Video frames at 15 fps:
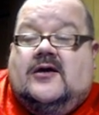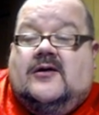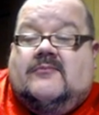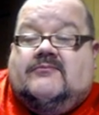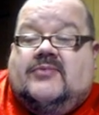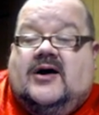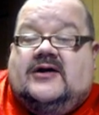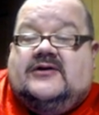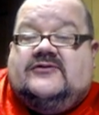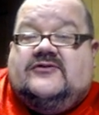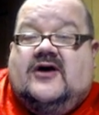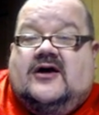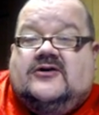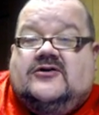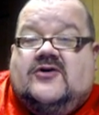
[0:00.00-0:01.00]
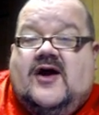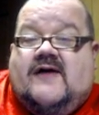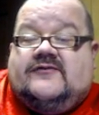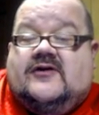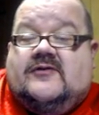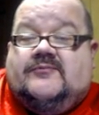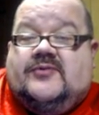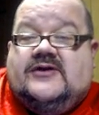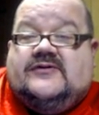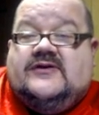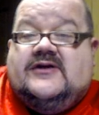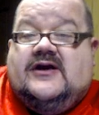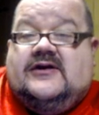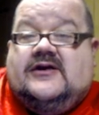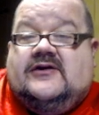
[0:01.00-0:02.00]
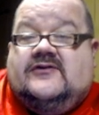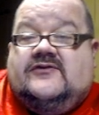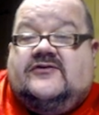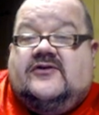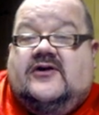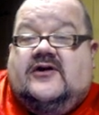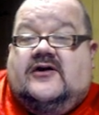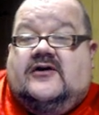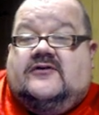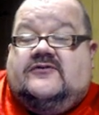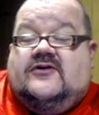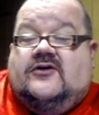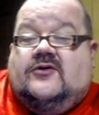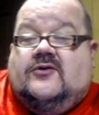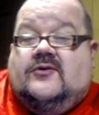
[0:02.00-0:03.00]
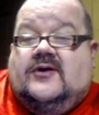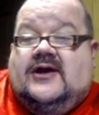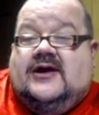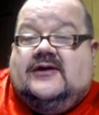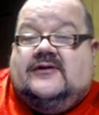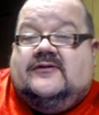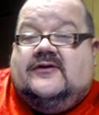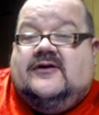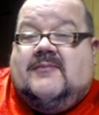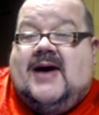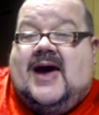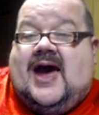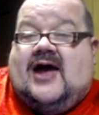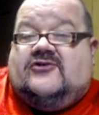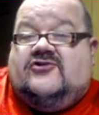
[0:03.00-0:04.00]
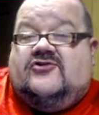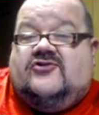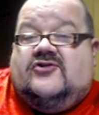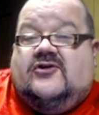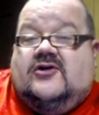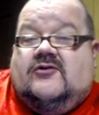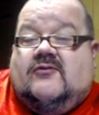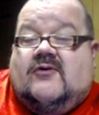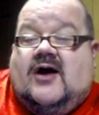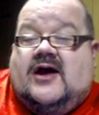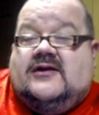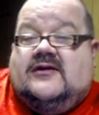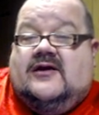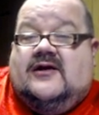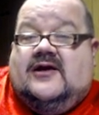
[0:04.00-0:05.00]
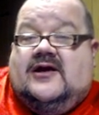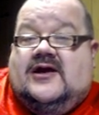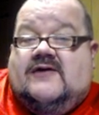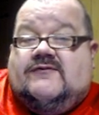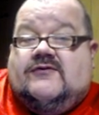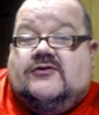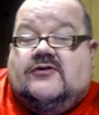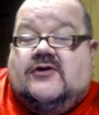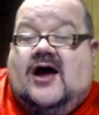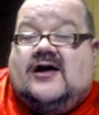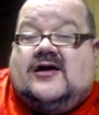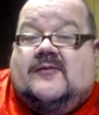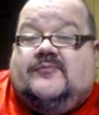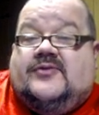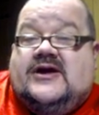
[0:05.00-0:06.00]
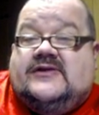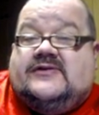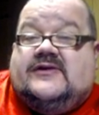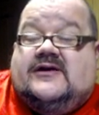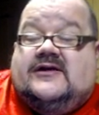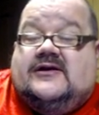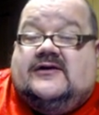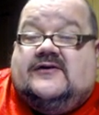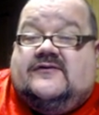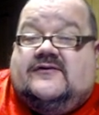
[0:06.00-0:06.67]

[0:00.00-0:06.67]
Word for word: But uh, you have to complete the innings to end the match, right? If you do not complete the innings to